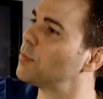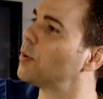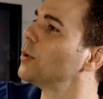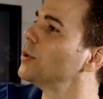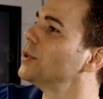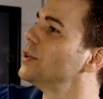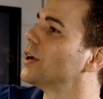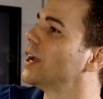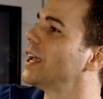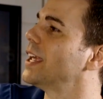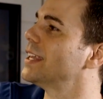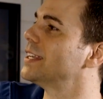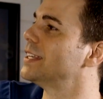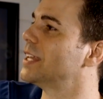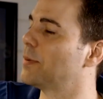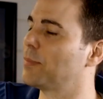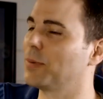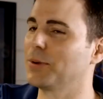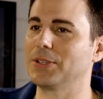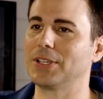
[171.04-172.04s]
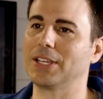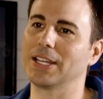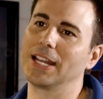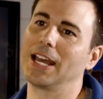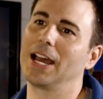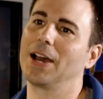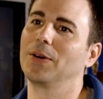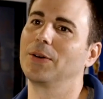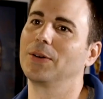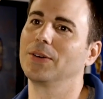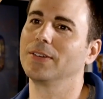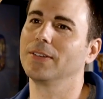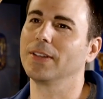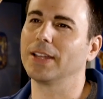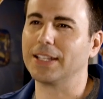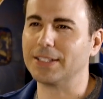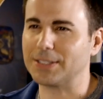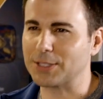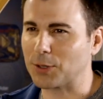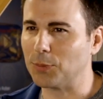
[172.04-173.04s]
pull your hand up or you get out,
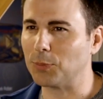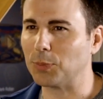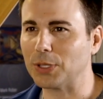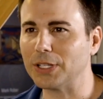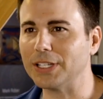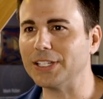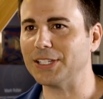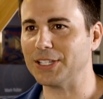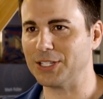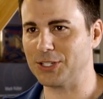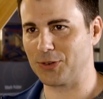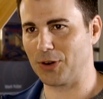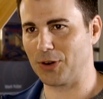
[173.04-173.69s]
like it's completely